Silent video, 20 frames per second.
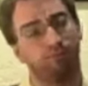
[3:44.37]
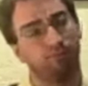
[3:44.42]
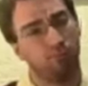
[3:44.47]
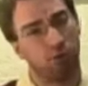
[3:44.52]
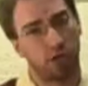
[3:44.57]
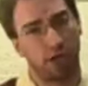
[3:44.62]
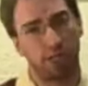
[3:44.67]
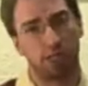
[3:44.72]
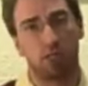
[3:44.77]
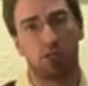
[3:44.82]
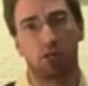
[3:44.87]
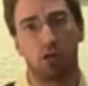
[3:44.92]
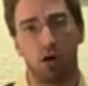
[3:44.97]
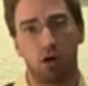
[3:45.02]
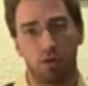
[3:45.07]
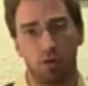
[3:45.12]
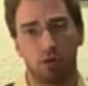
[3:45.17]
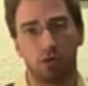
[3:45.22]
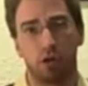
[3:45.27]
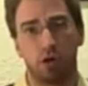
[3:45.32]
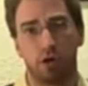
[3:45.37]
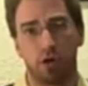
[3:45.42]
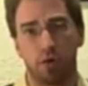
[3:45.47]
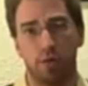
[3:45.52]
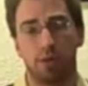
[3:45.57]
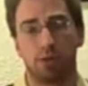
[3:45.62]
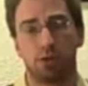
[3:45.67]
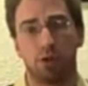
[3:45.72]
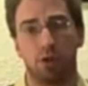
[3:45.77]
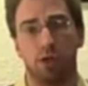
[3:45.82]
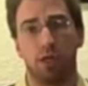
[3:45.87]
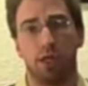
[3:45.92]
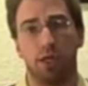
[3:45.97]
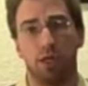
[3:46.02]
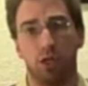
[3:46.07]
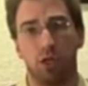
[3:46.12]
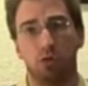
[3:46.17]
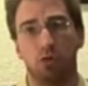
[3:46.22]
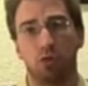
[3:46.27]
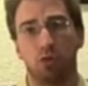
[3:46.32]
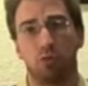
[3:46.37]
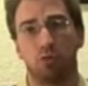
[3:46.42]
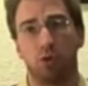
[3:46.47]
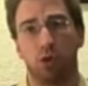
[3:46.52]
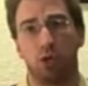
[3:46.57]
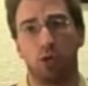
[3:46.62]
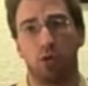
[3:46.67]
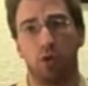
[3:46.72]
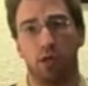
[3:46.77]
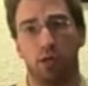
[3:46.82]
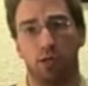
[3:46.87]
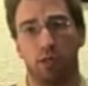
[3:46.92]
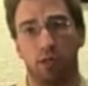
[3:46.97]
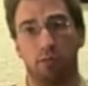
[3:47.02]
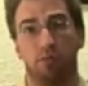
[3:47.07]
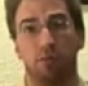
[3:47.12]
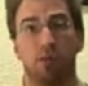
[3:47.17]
chances are those arguments are going to get used pretty quickly.